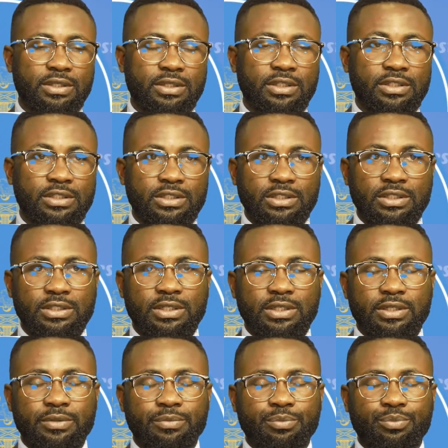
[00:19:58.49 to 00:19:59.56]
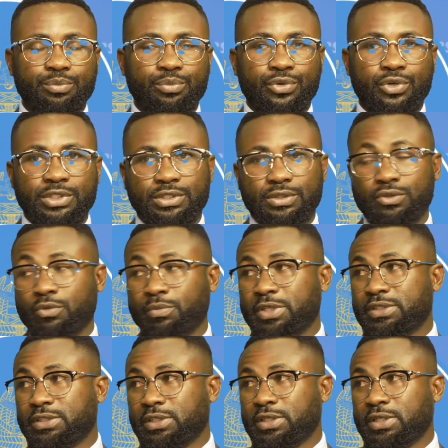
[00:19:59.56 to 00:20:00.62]
indeed brought
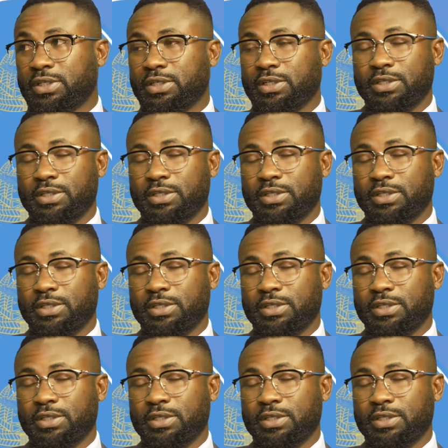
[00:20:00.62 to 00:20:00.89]
domestic